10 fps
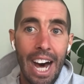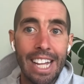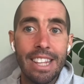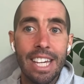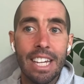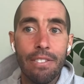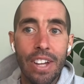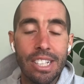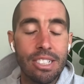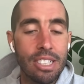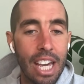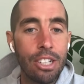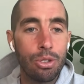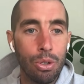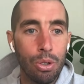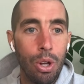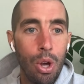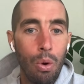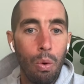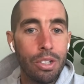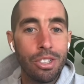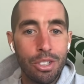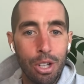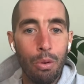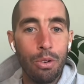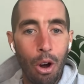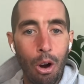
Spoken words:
I think if that schedule wasn't so